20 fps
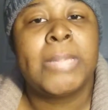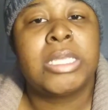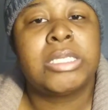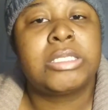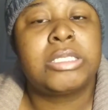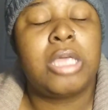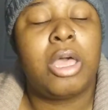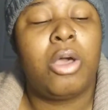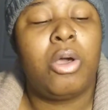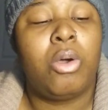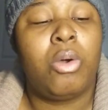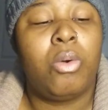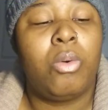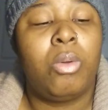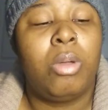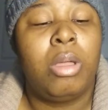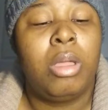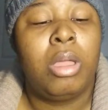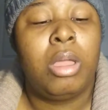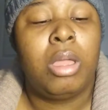
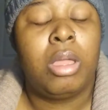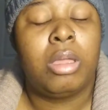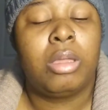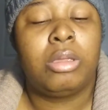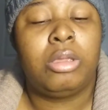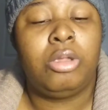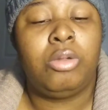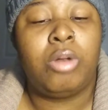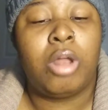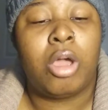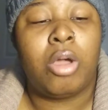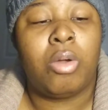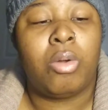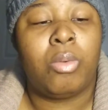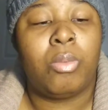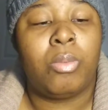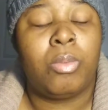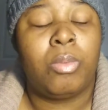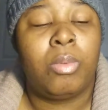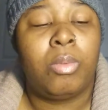So, you
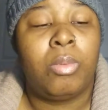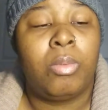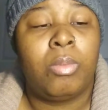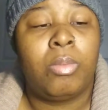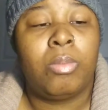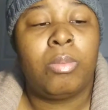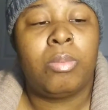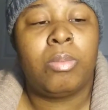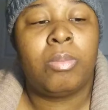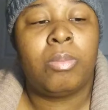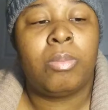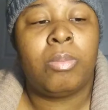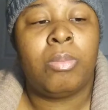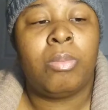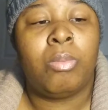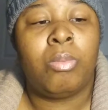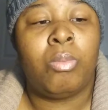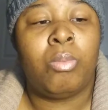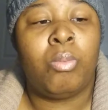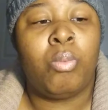know,
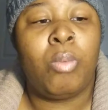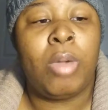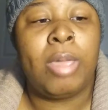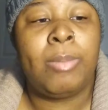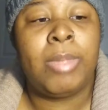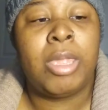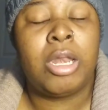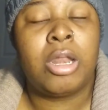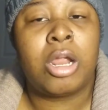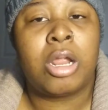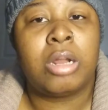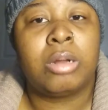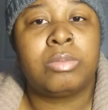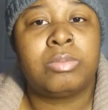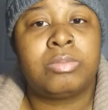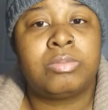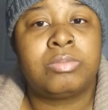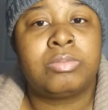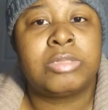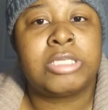women are
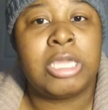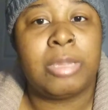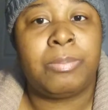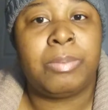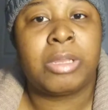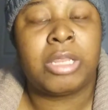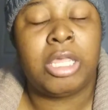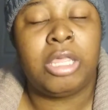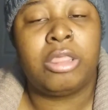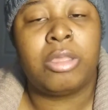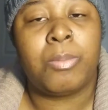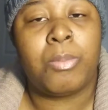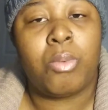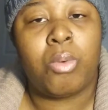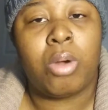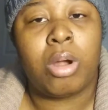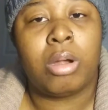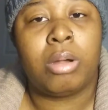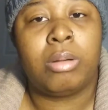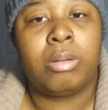typically the
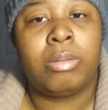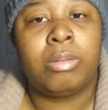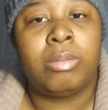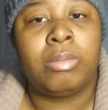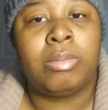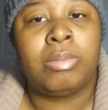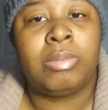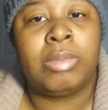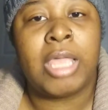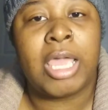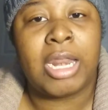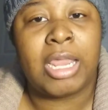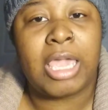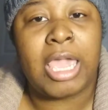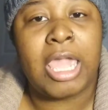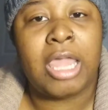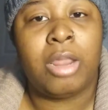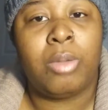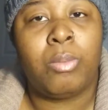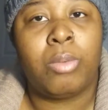more
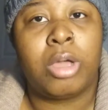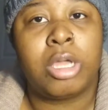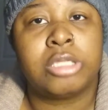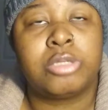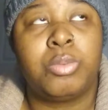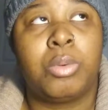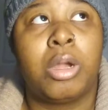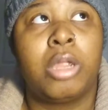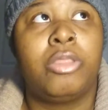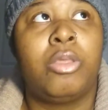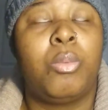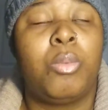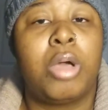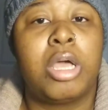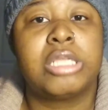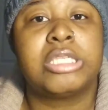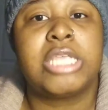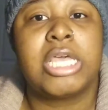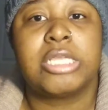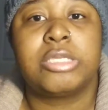dedicated ones. We're the
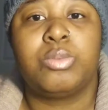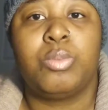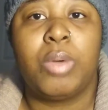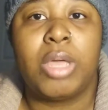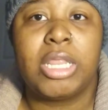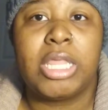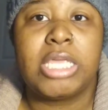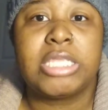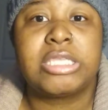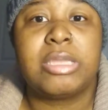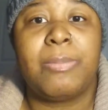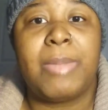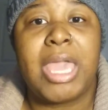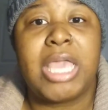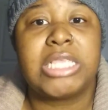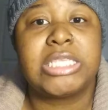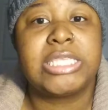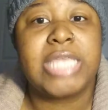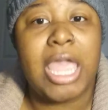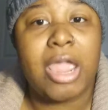ones that's willing to
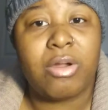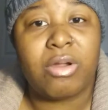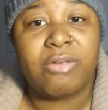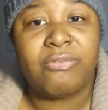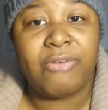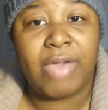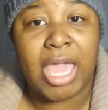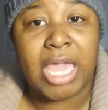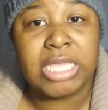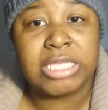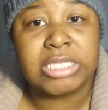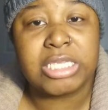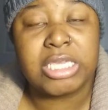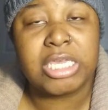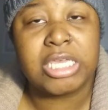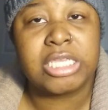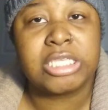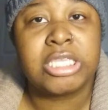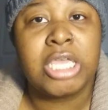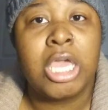make
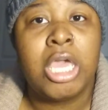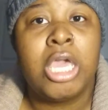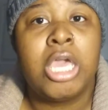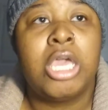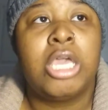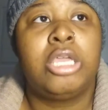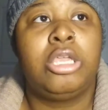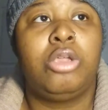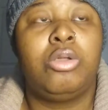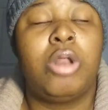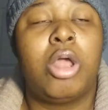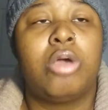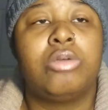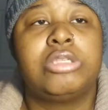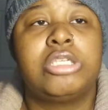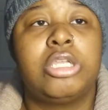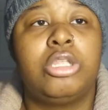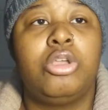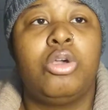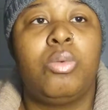sacrifices, you know,
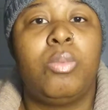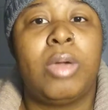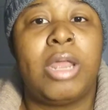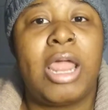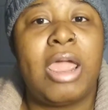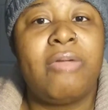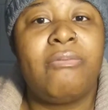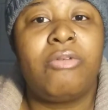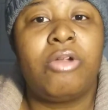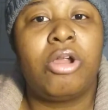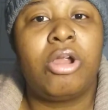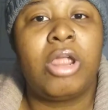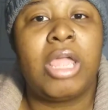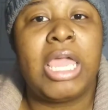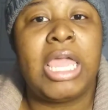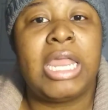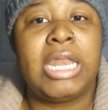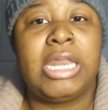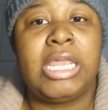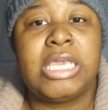to do whatever
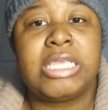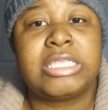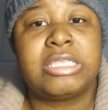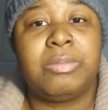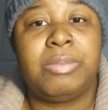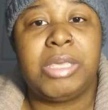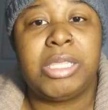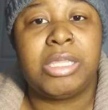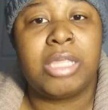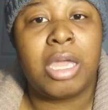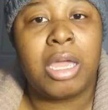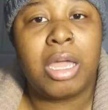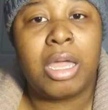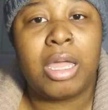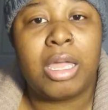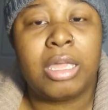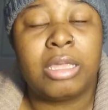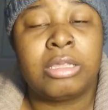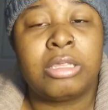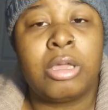it needs to be
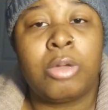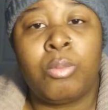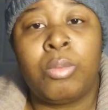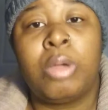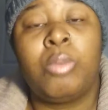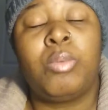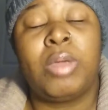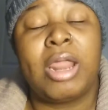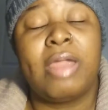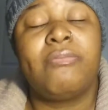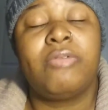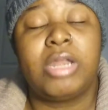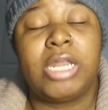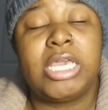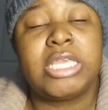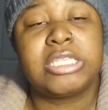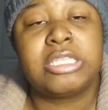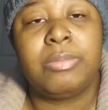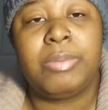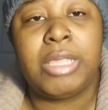done, whatever
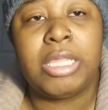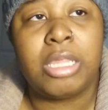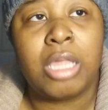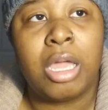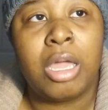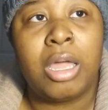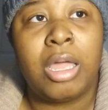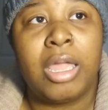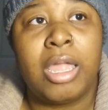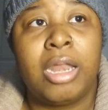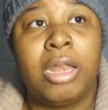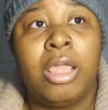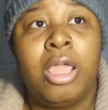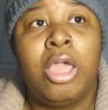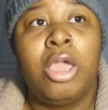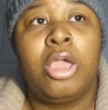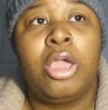needs to be done,